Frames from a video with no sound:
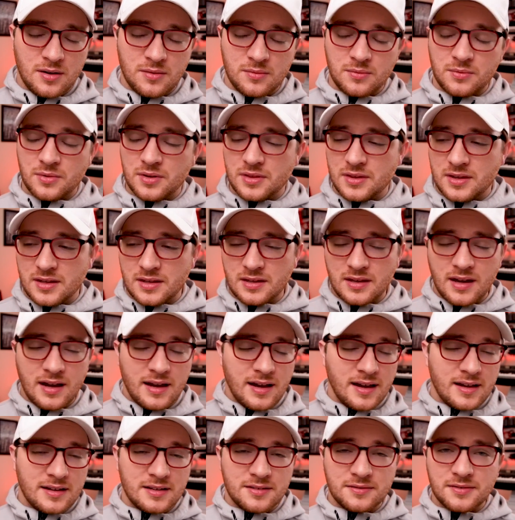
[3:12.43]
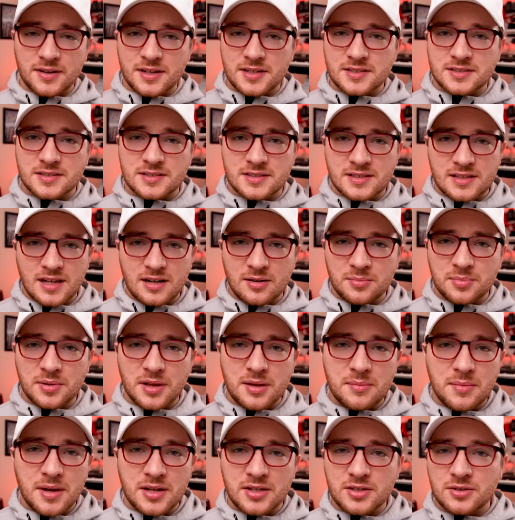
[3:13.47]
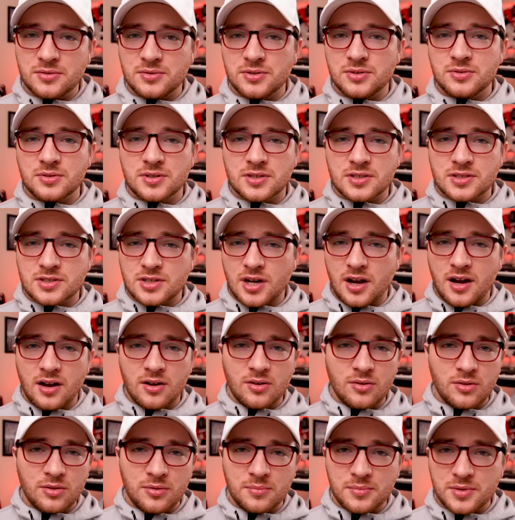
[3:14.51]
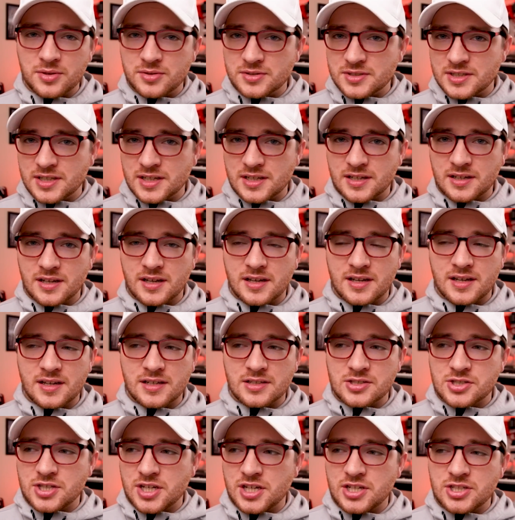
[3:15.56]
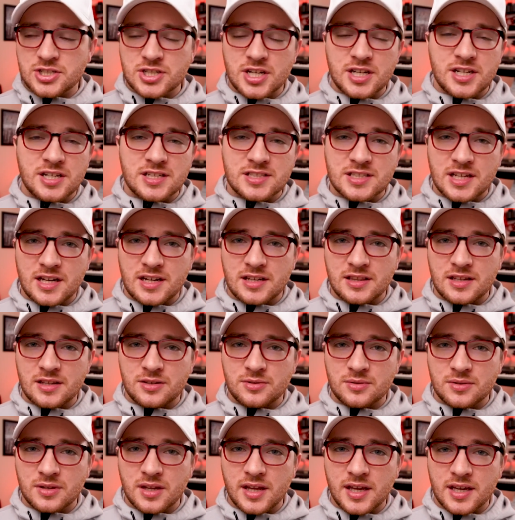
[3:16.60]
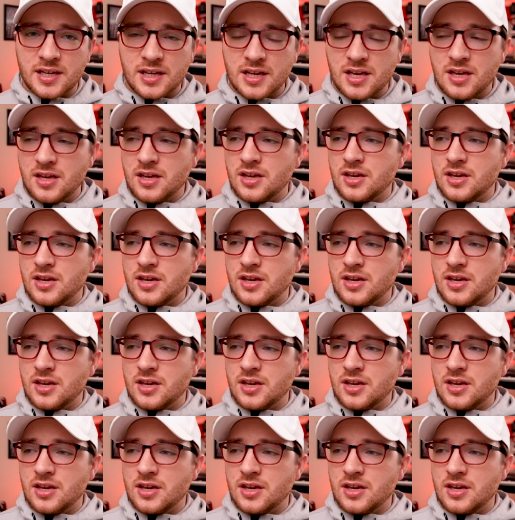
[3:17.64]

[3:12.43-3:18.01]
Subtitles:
with the iDevice's AirPlay menu, you can toggle the music and change any setting that you'd like,